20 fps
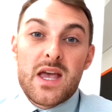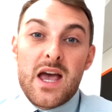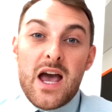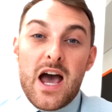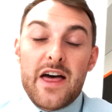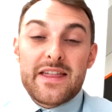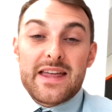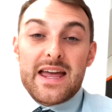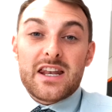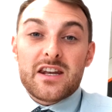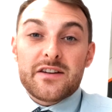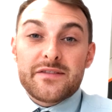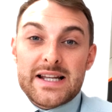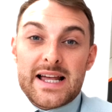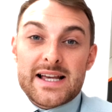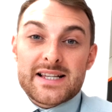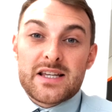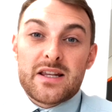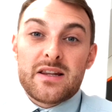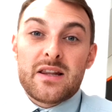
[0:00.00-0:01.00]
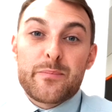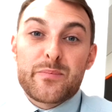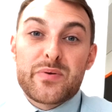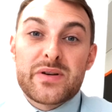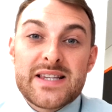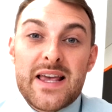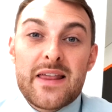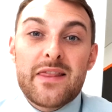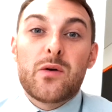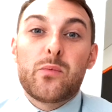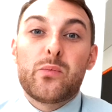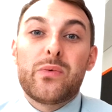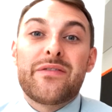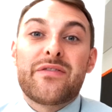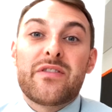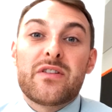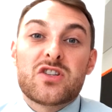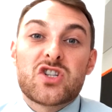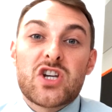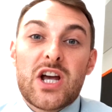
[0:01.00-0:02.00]
At the end of a lesson, present them
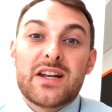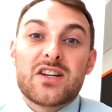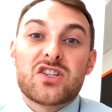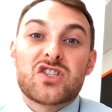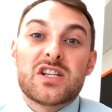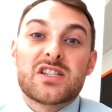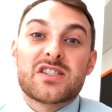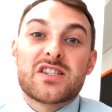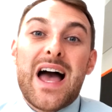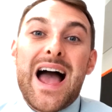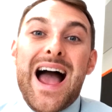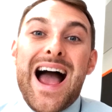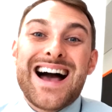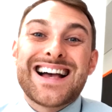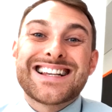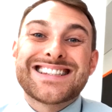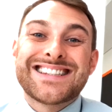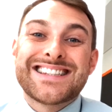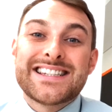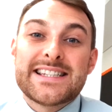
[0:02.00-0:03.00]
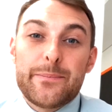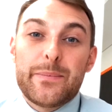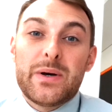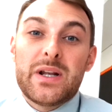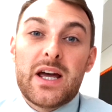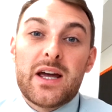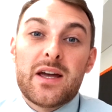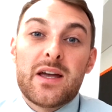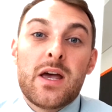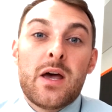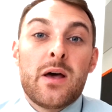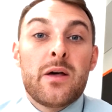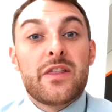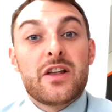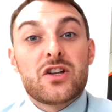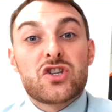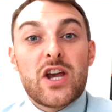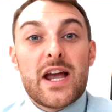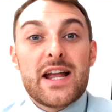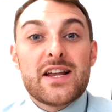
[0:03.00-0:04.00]
with challenges that are similar.
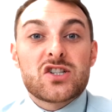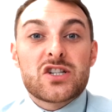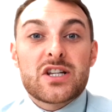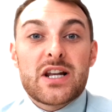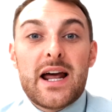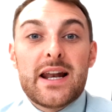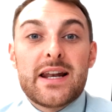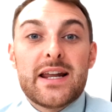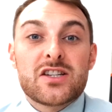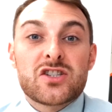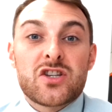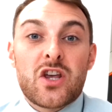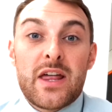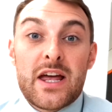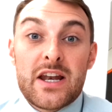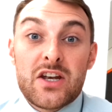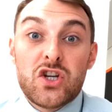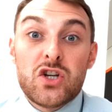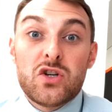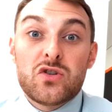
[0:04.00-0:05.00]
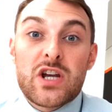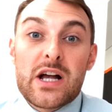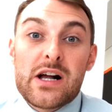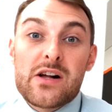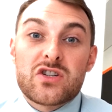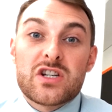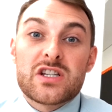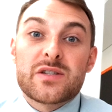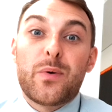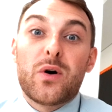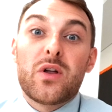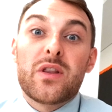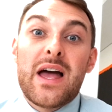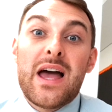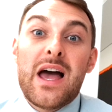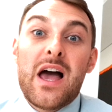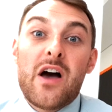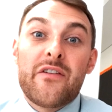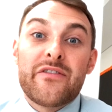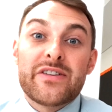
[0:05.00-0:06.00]
They change slightly, so they're new challenges, but
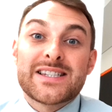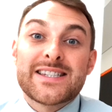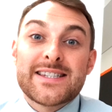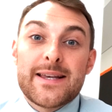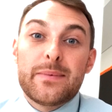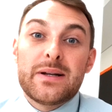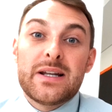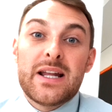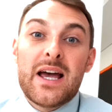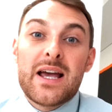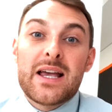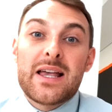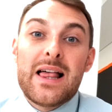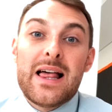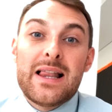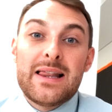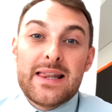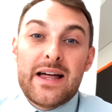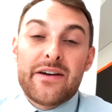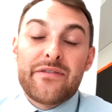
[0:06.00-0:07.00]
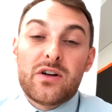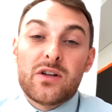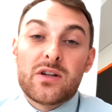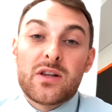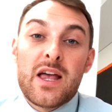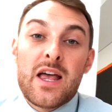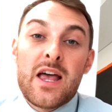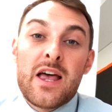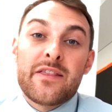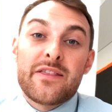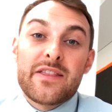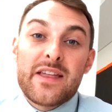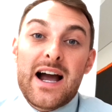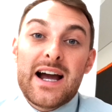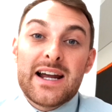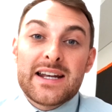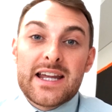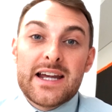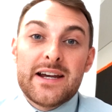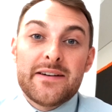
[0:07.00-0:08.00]
they're of a similar level. The
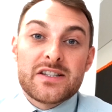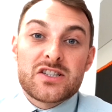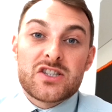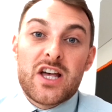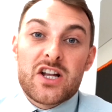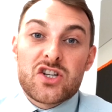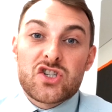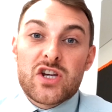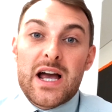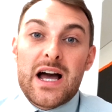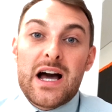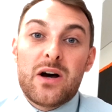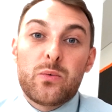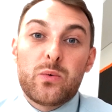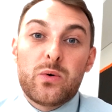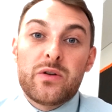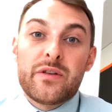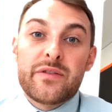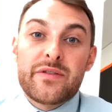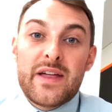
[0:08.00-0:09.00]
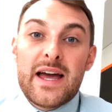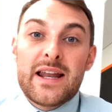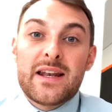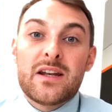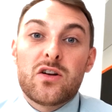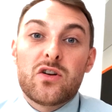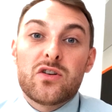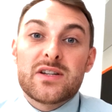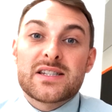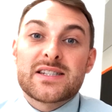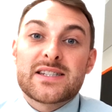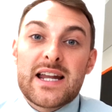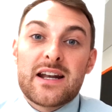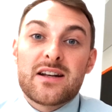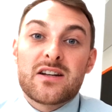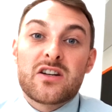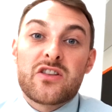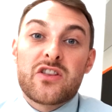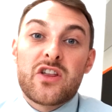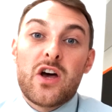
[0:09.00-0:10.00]
idea is that a child will then
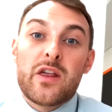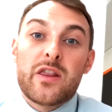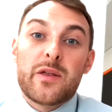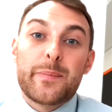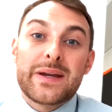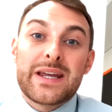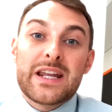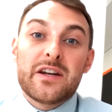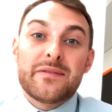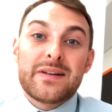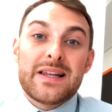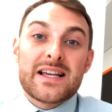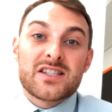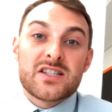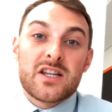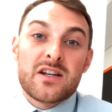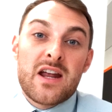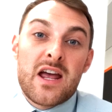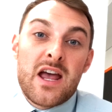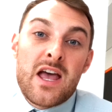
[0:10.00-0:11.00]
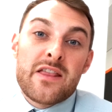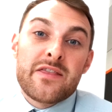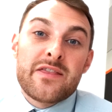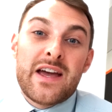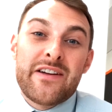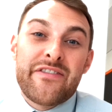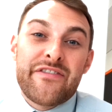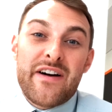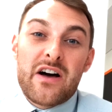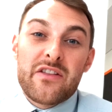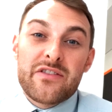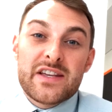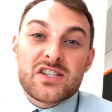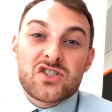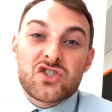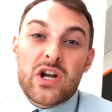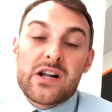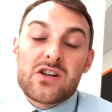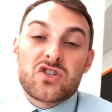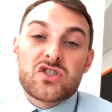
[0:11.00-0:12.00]
understand that at the beginning of a lesson, they found this
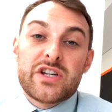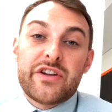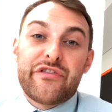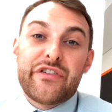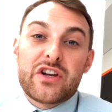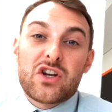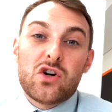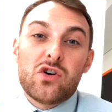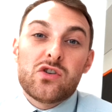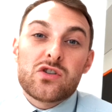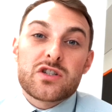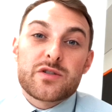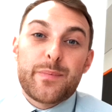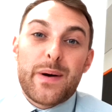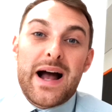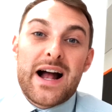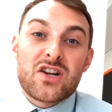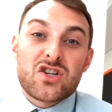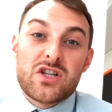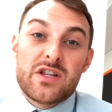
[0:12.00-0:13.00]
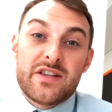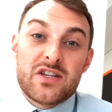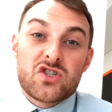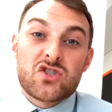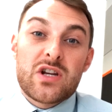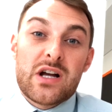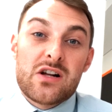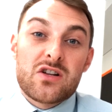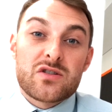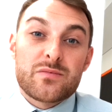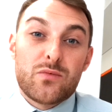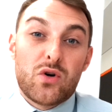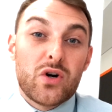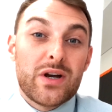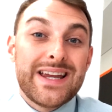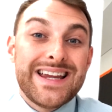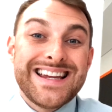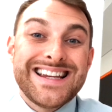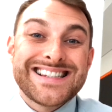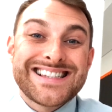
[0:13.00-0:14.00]
challenge difficult, but actually this challenge more
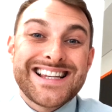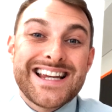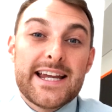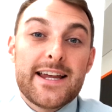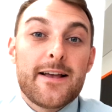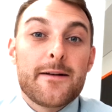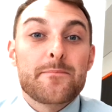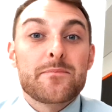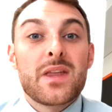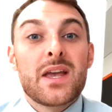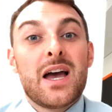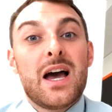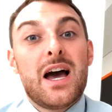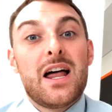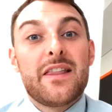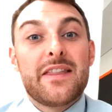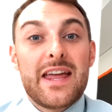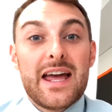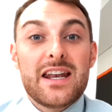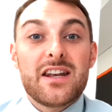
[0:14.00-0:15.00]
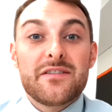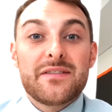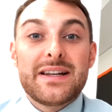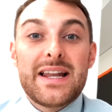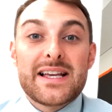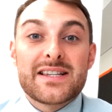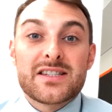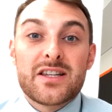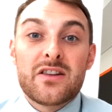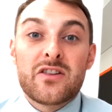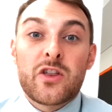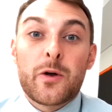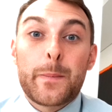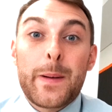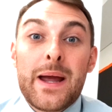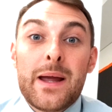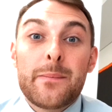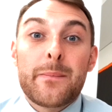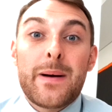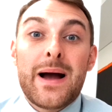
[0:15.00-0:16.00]
easy. At the end of a lesson,
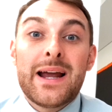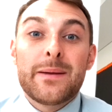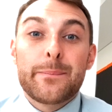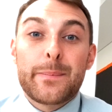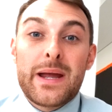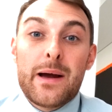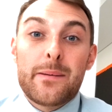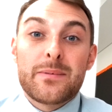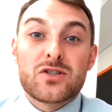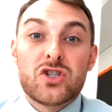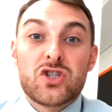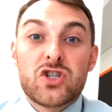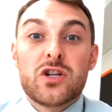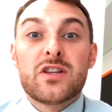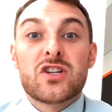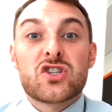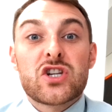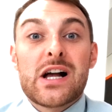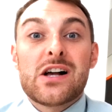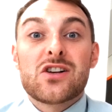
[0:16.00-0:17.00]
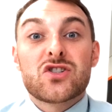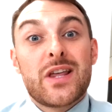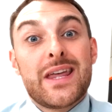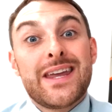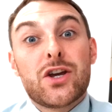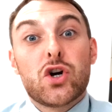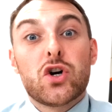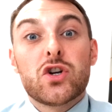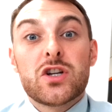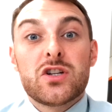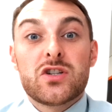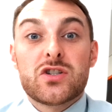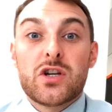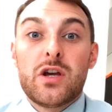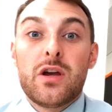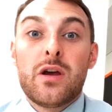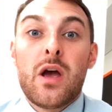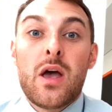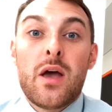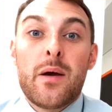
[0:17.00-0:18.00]
they might be able to do the challenge that they couldn't
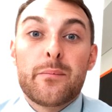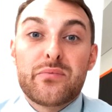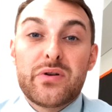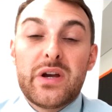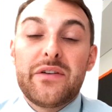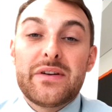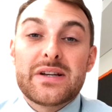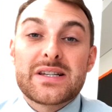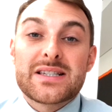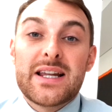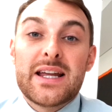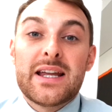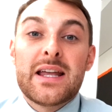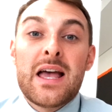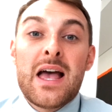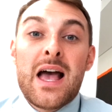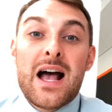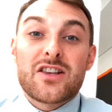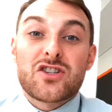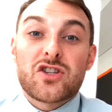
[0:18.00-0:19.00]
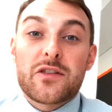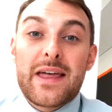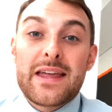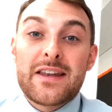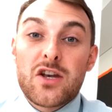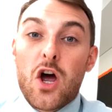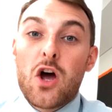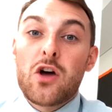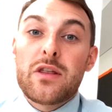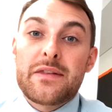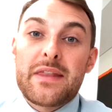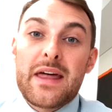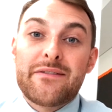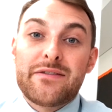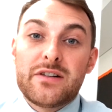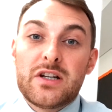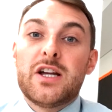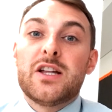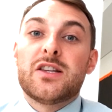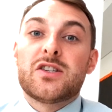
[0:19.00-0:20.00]
do previously, and so they know that they've
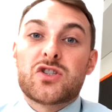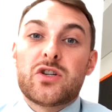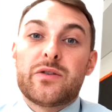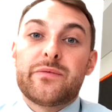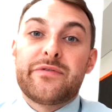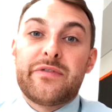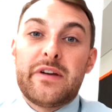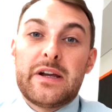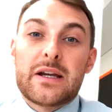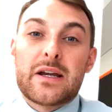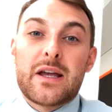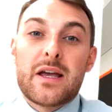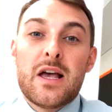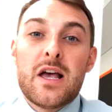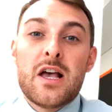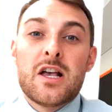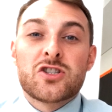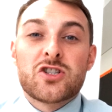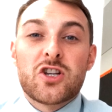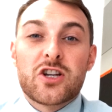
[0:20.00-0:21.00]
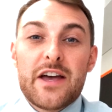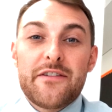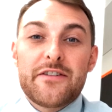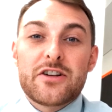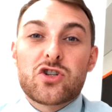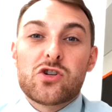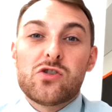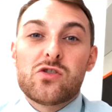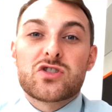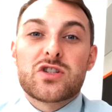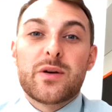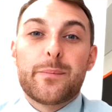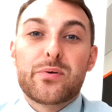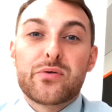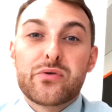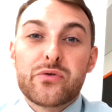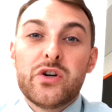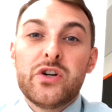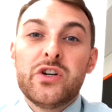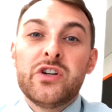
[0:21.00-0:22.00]
learned something. So get the children to
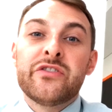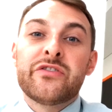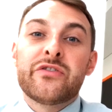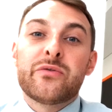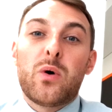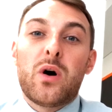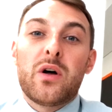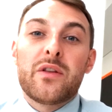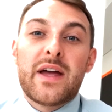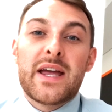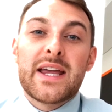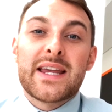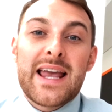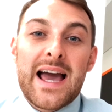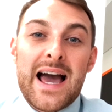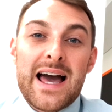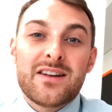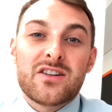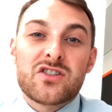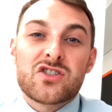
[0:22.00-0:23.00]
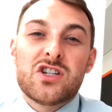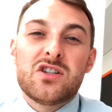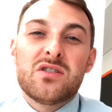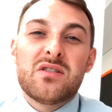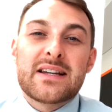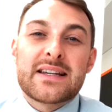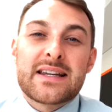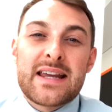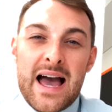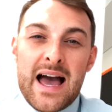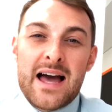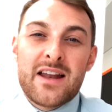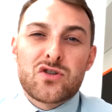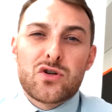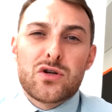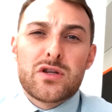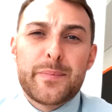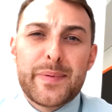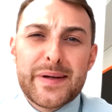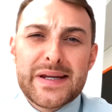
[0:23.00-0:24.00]
prove what they can do and can't do
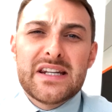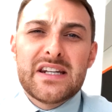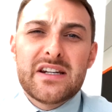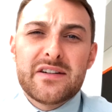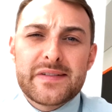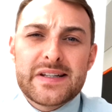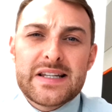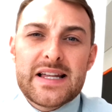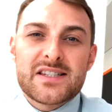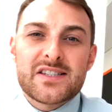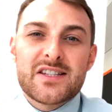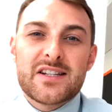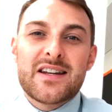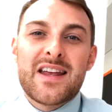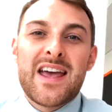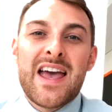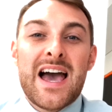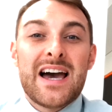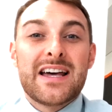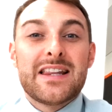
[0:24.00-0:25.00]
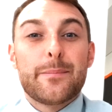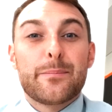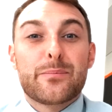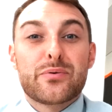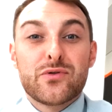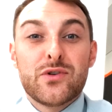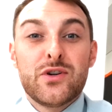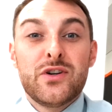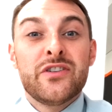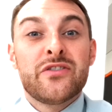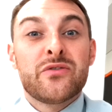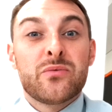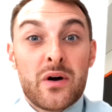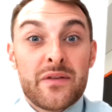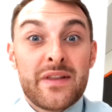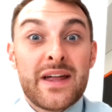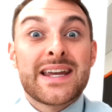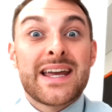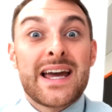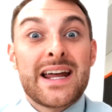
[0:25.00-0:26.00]
at the beginning of a lesson, and then prove what
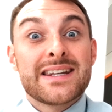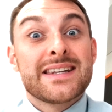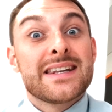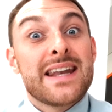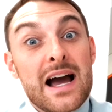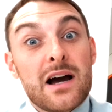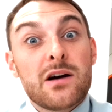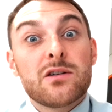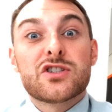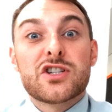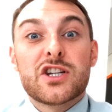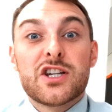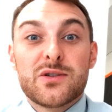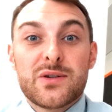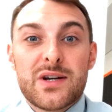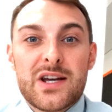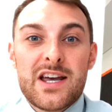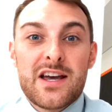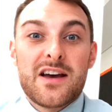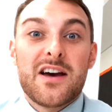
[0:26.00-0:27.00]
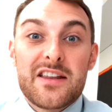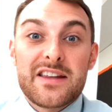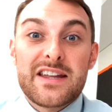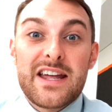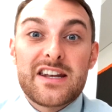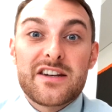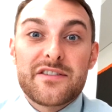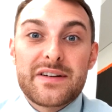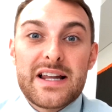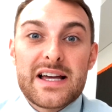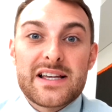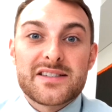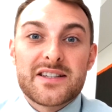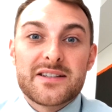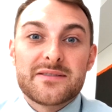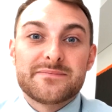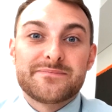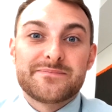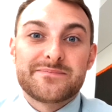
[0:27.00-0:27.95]
they can now do at the end of a lesson.